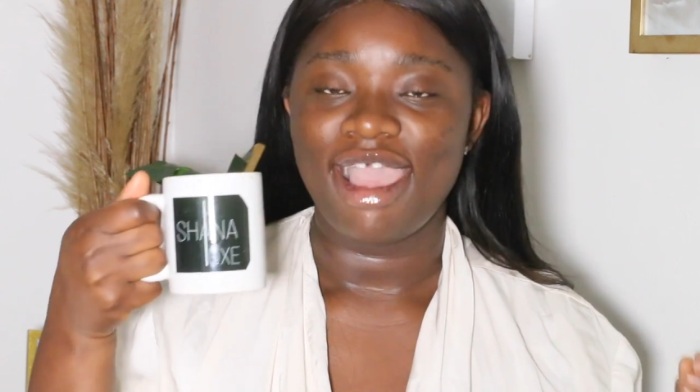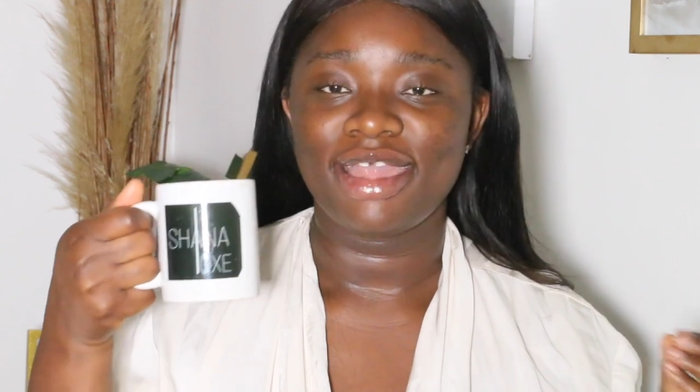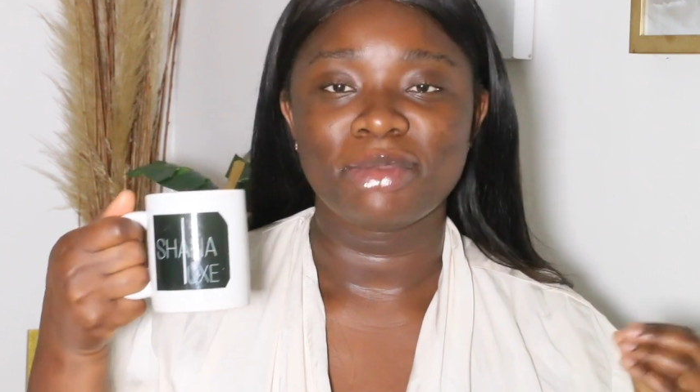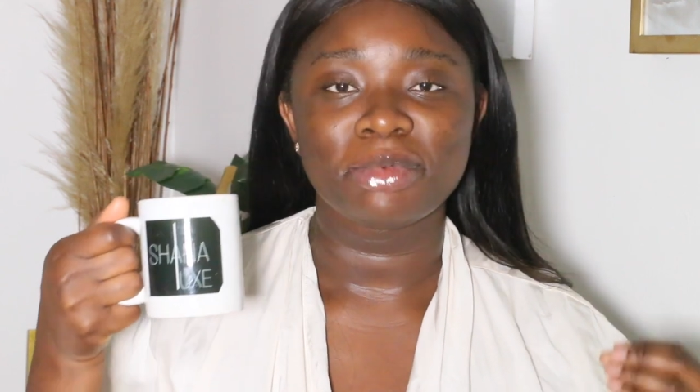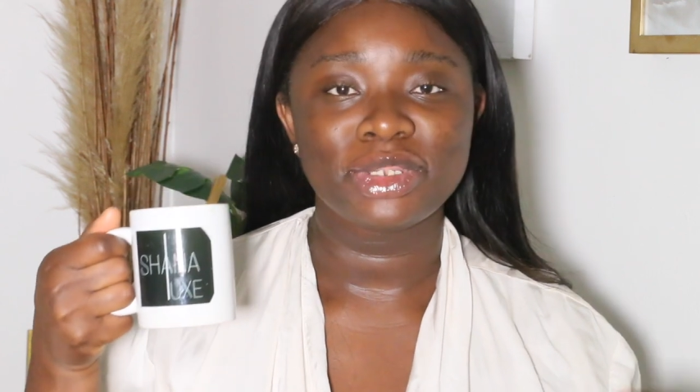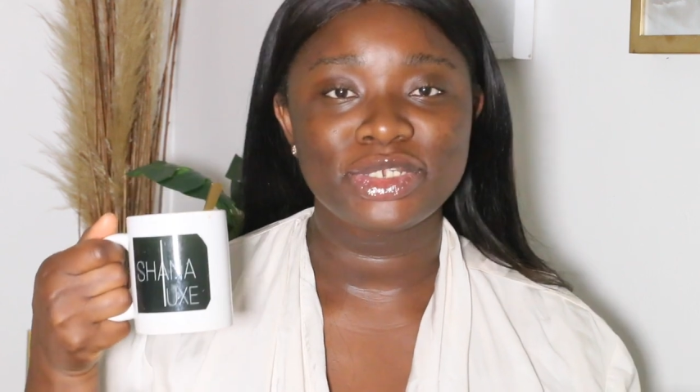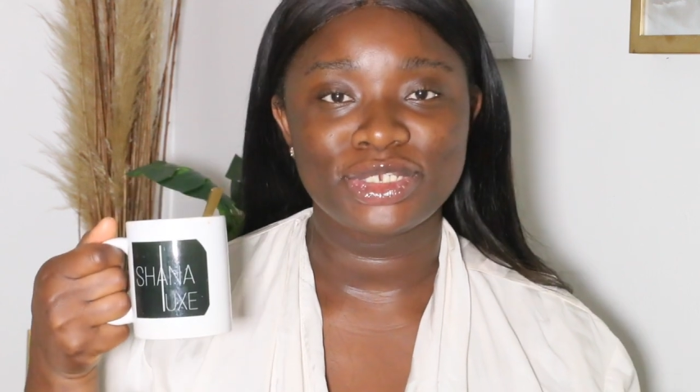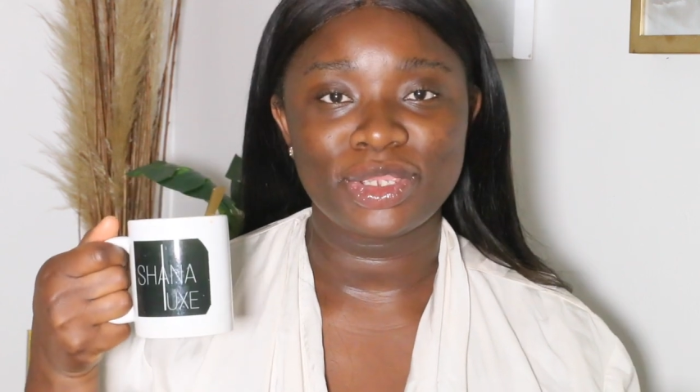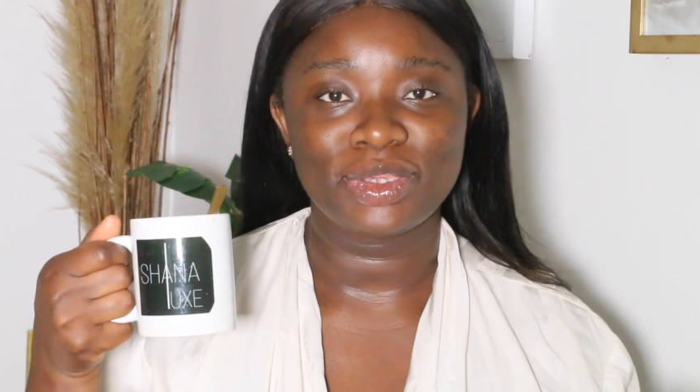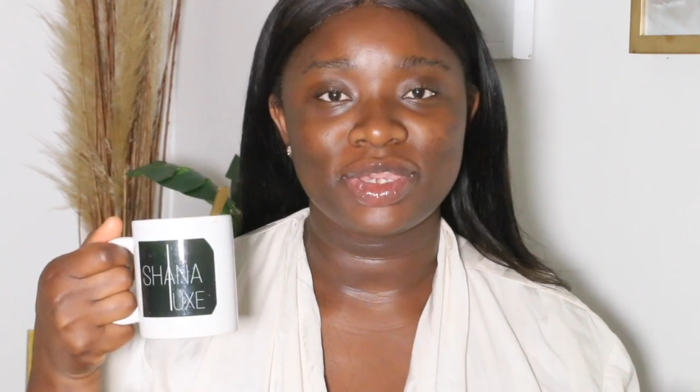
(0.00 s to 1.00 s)
And I'm going to
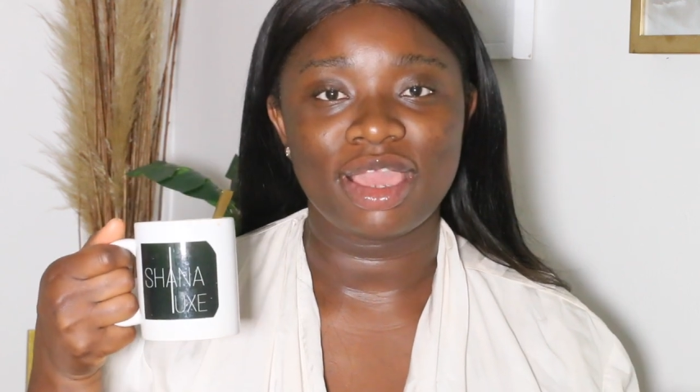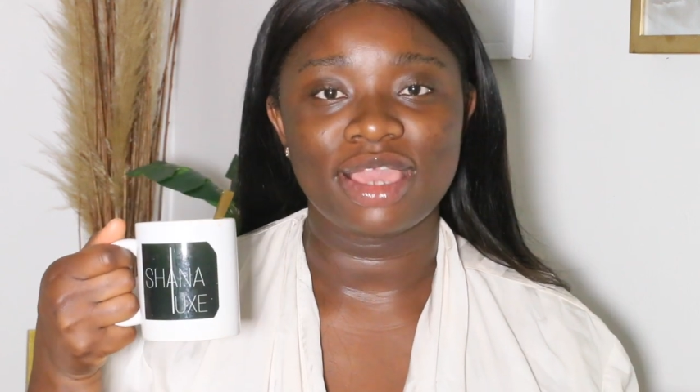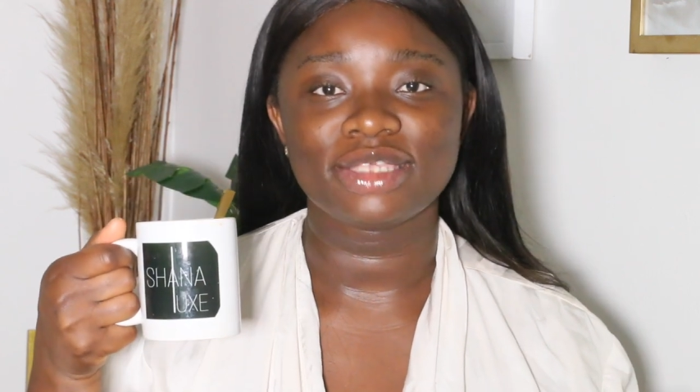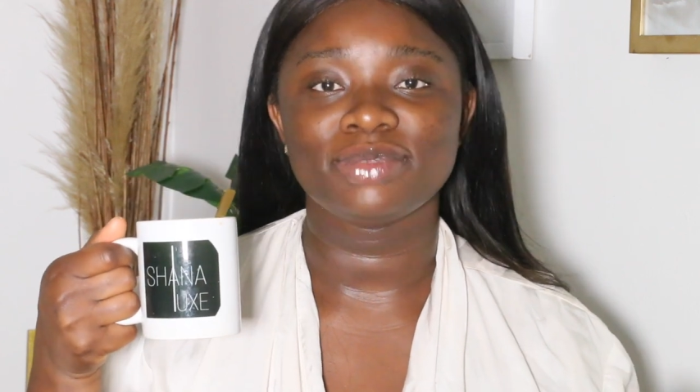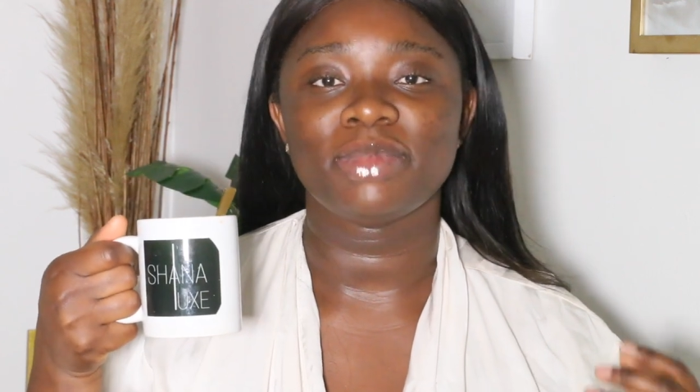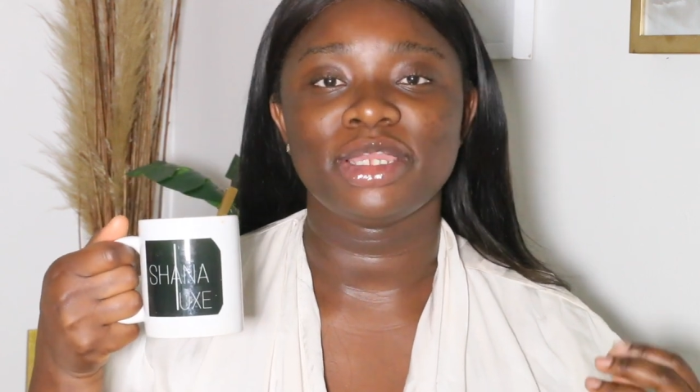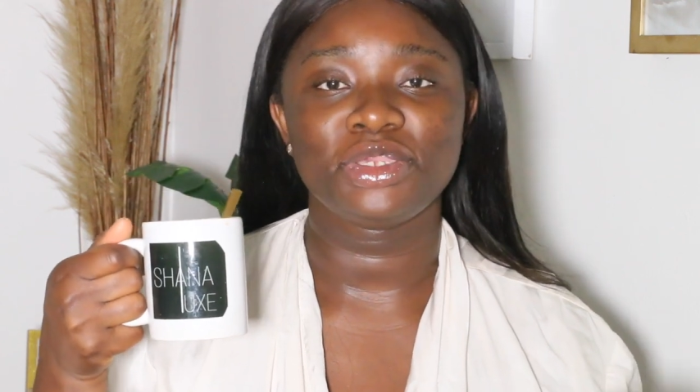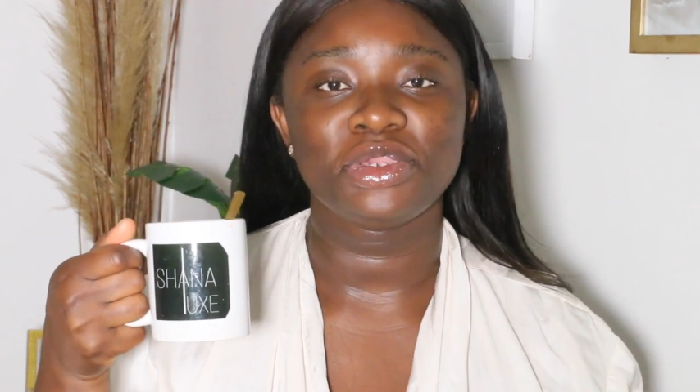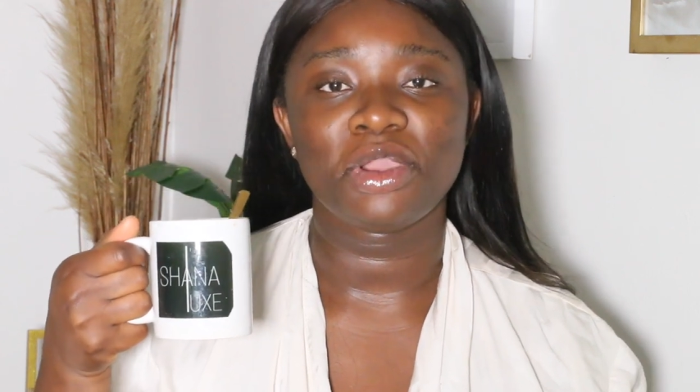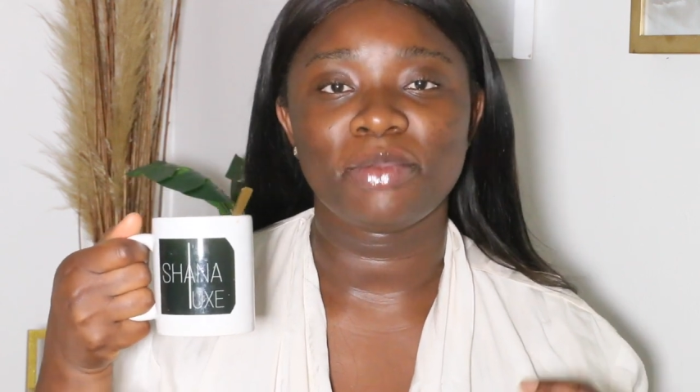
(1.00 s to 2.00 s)
show you guys my
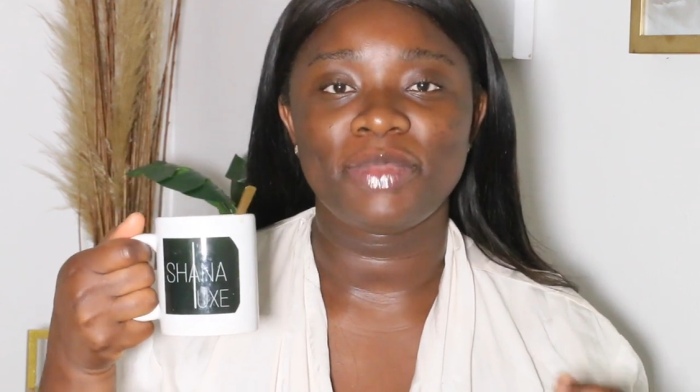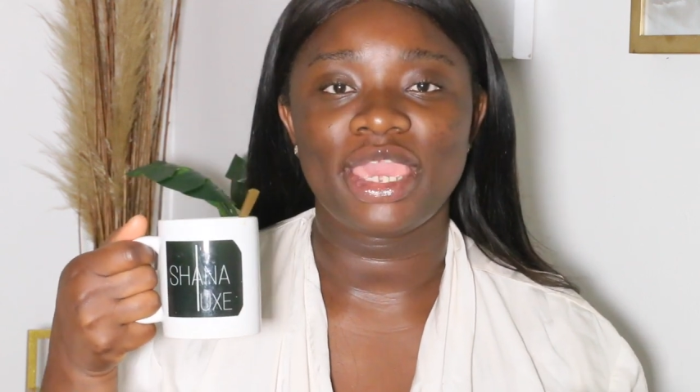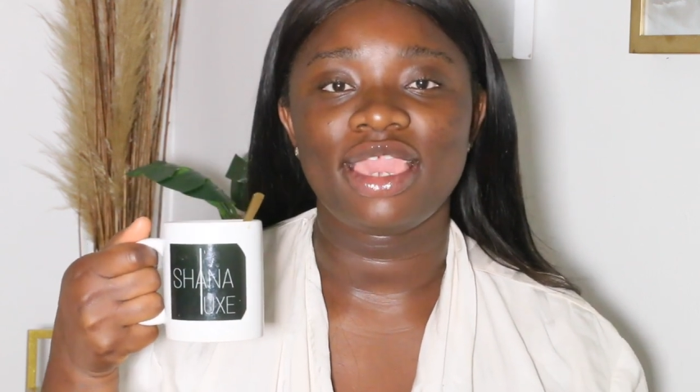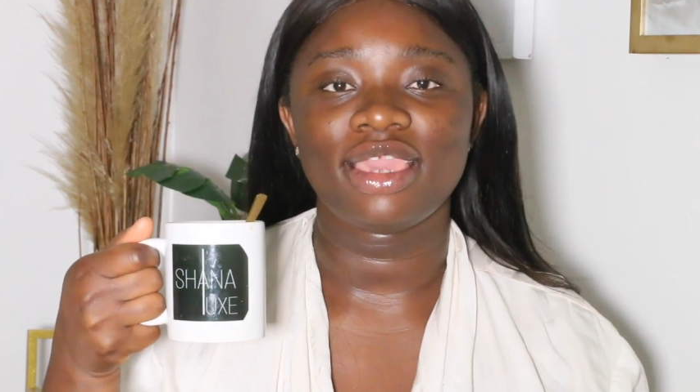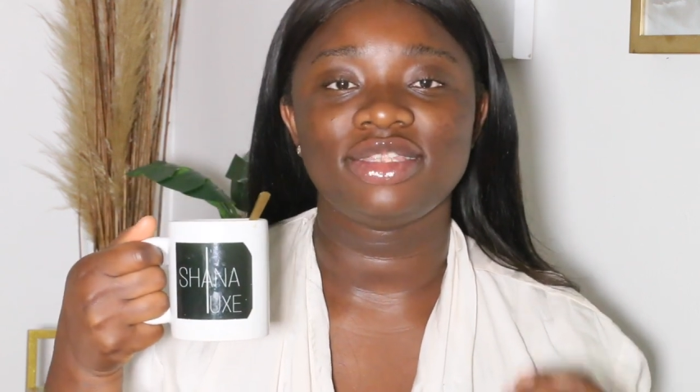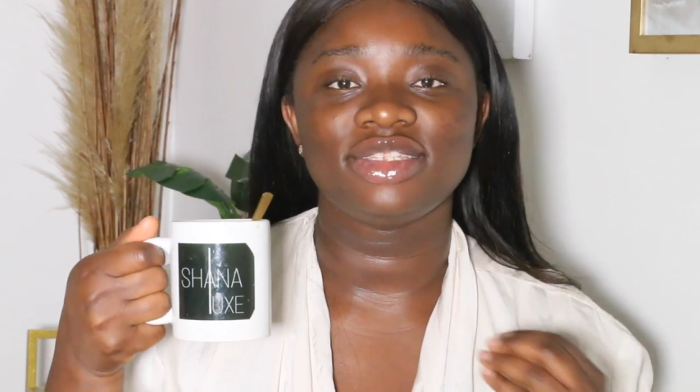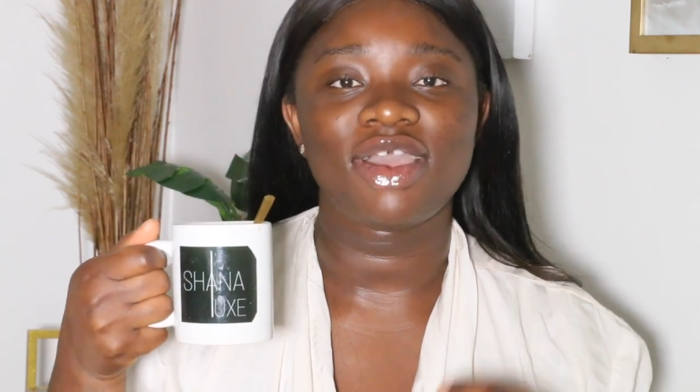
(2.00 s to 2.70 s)
new updated